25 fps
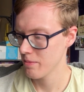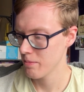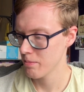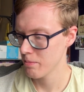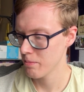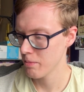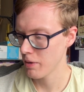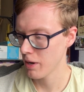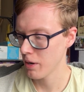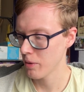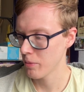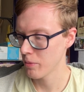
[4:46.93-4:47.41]

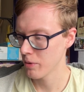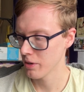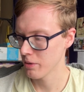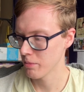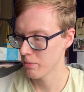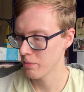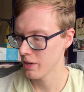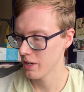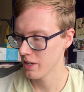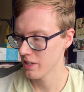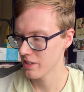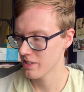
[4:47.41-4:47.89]
Part 1 and
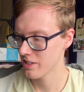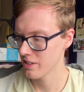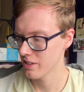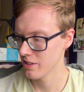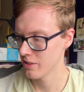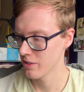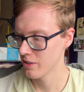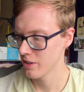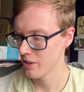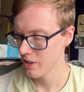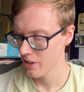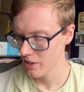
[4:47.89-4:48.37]
Part
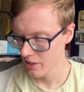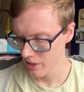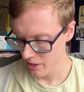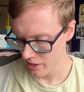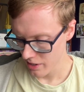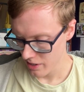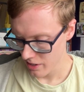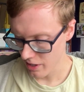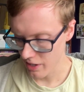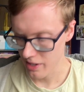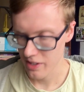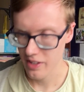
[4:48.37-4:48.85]
2.
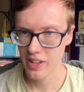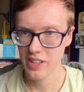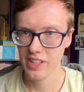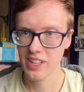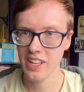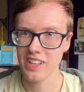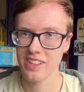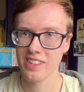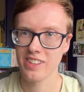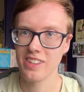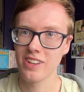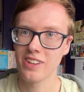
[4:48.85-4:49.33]
I
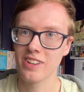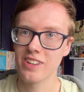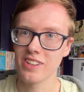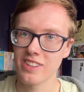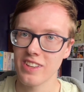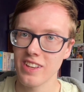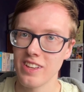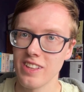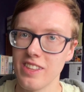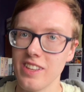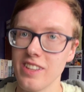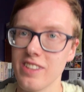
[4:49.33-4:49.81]
guess you could
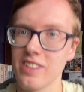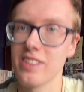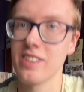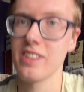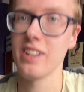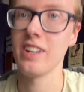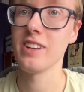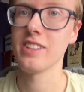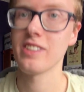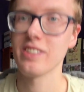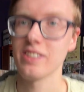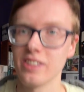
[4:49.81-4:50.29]
say this
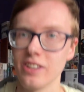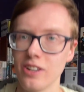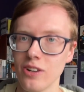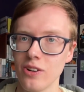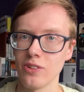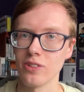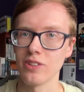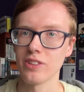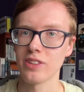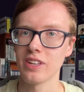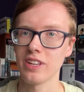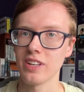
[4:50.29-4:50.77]
started the
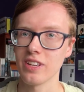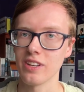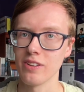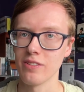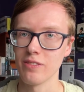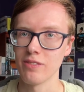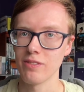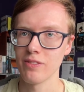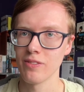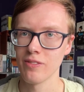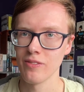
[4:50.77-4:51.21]
whole thing of,